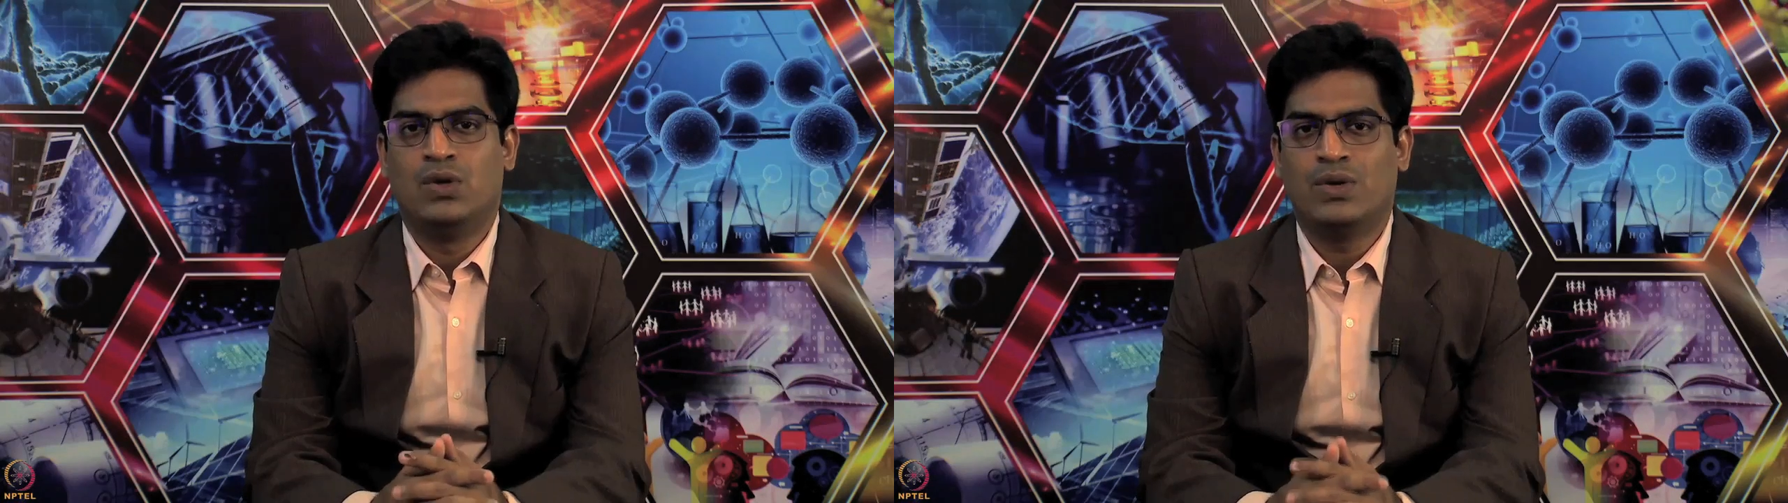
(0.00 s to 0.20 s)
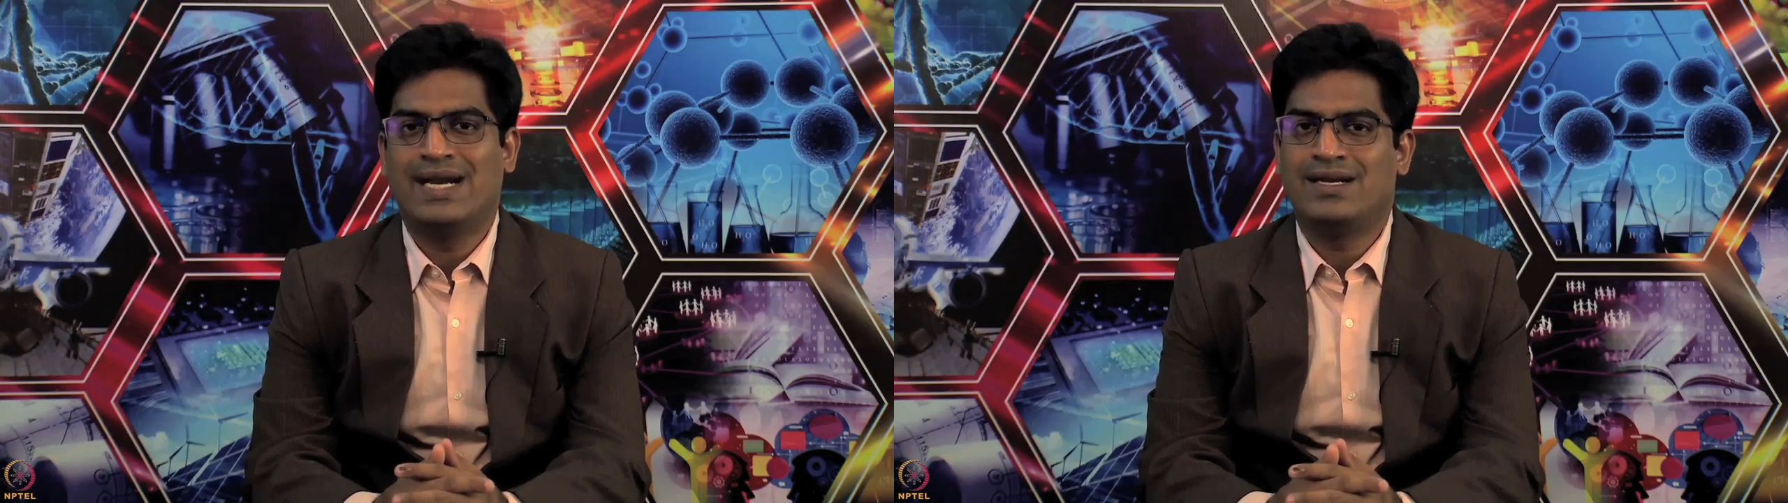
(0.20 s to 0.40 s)

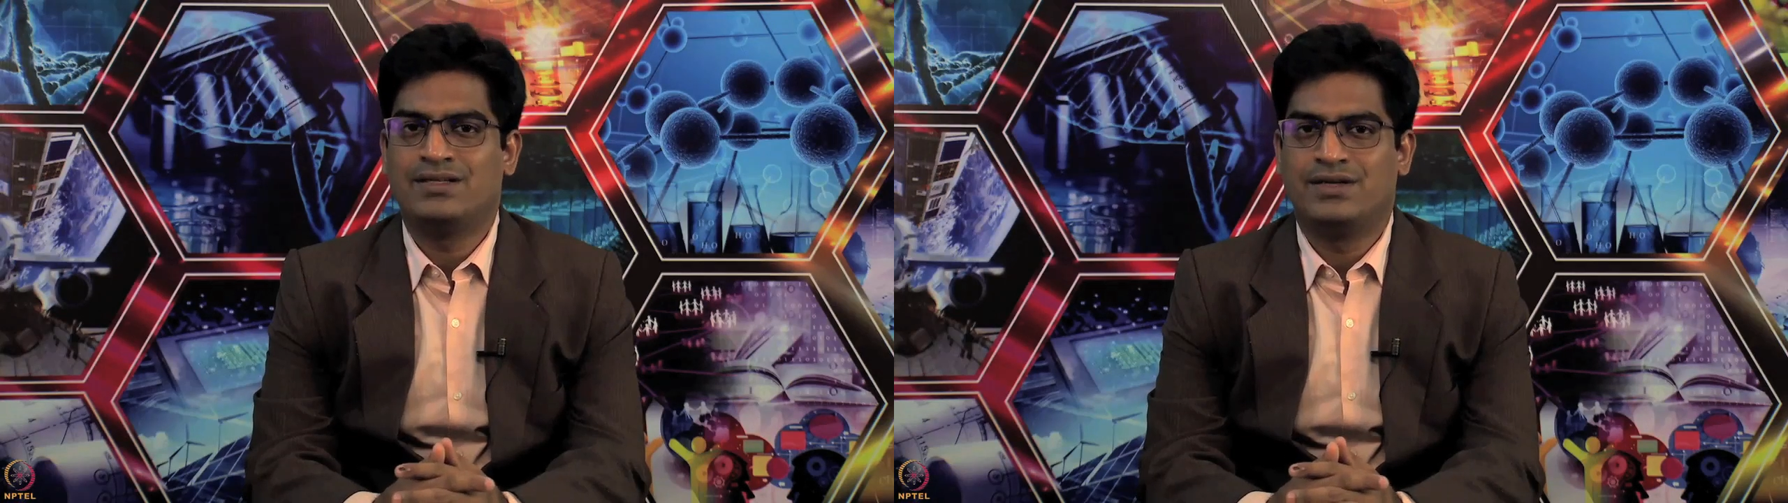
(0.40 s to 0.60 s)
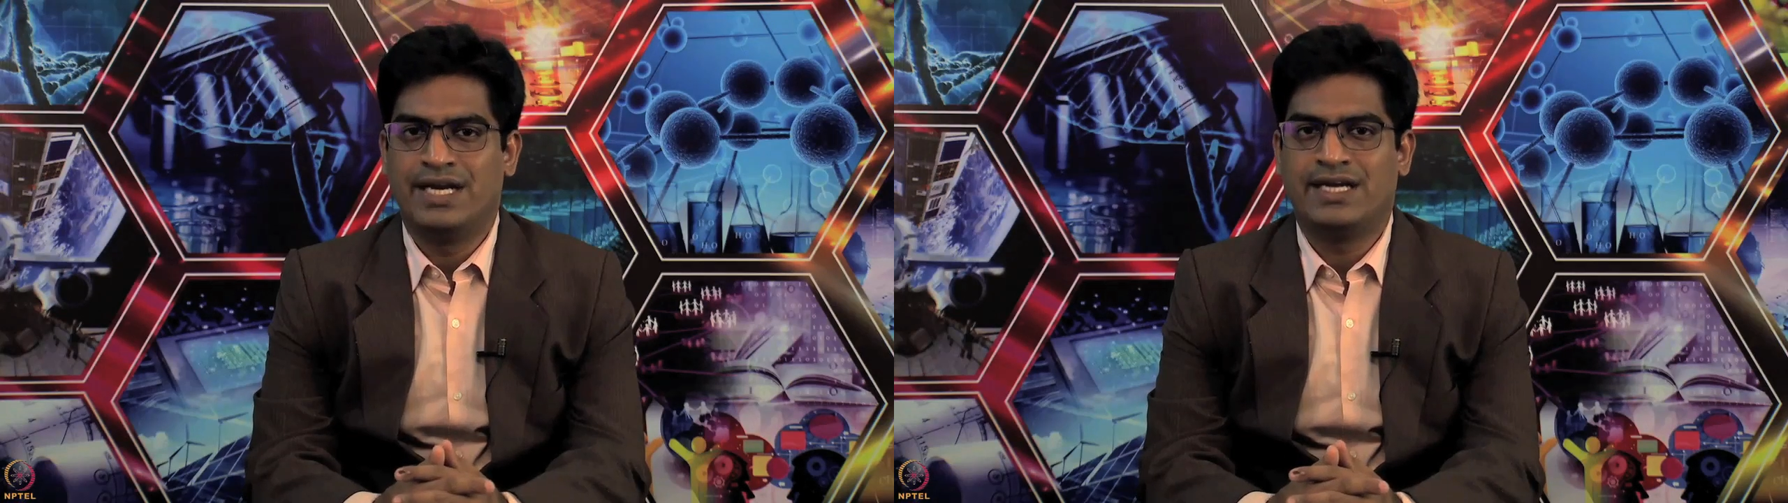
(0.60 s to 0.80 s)
look at
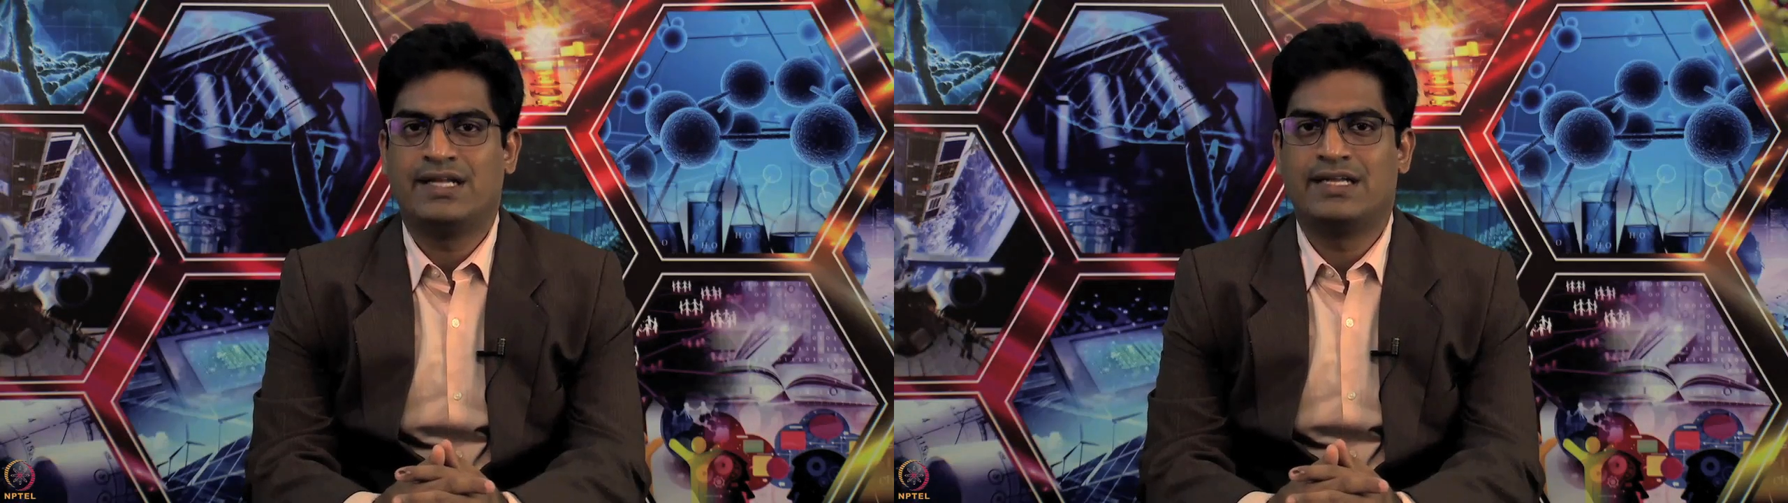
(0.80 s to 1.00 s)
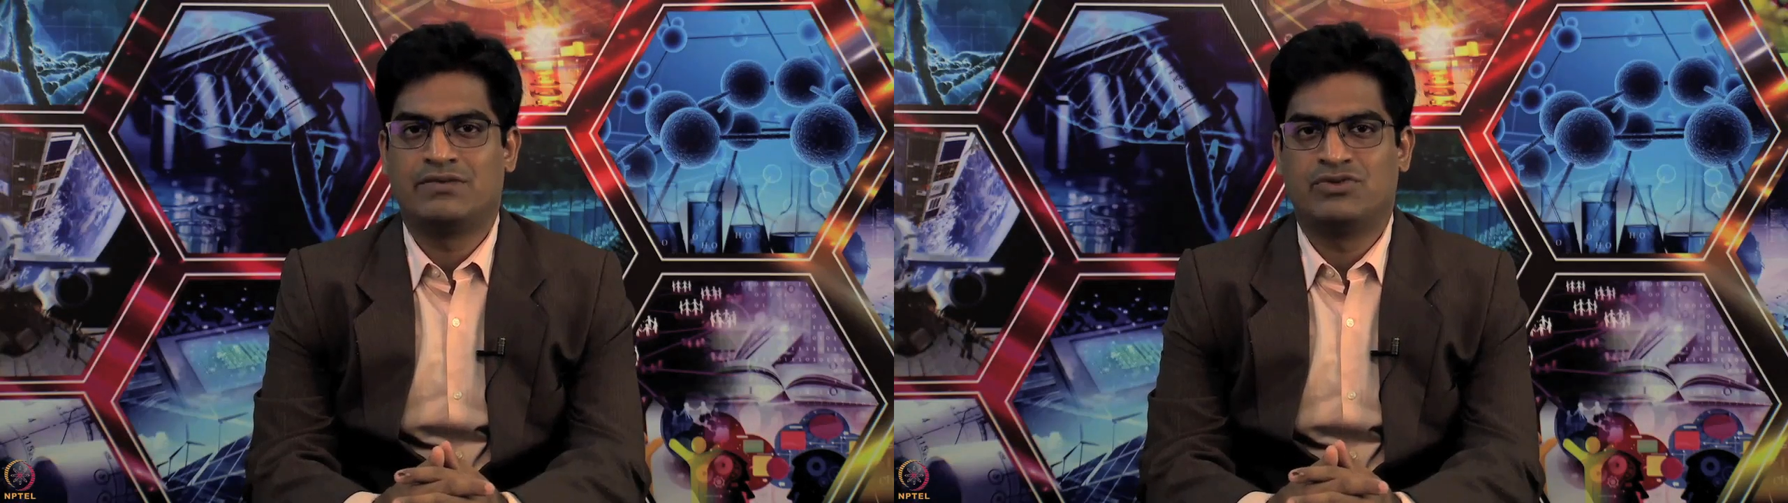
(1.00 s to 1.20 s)
a
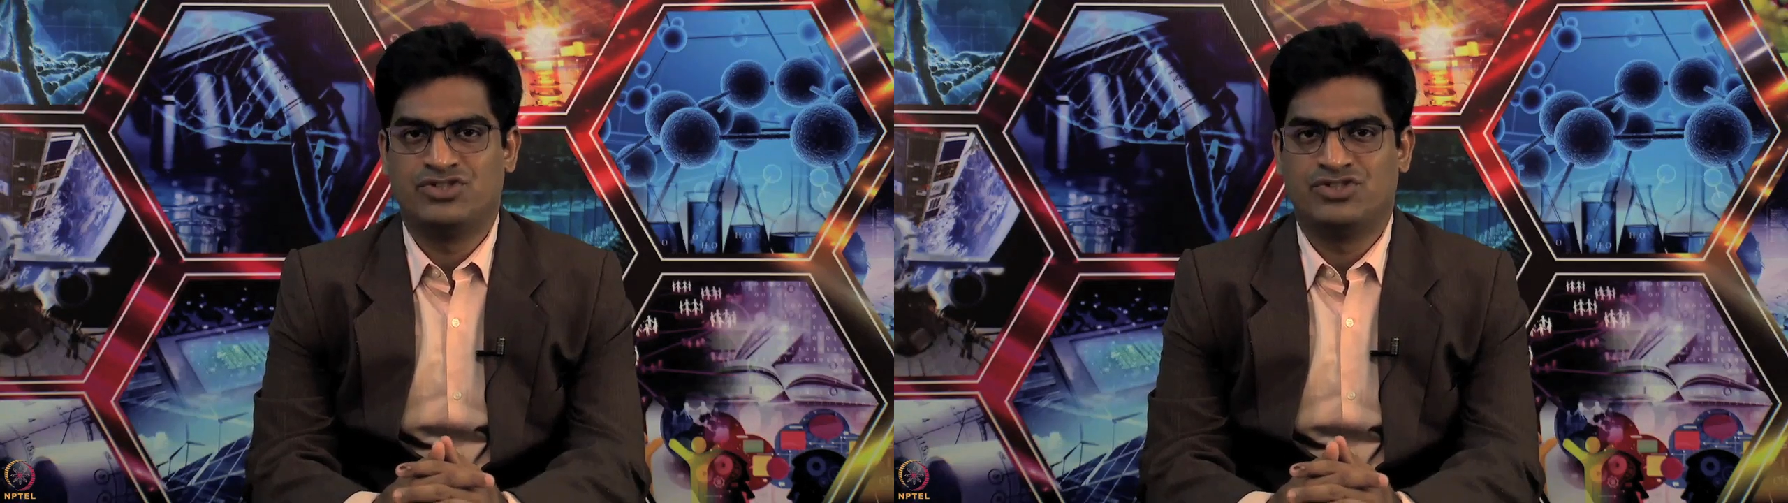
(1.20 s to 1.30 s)
data that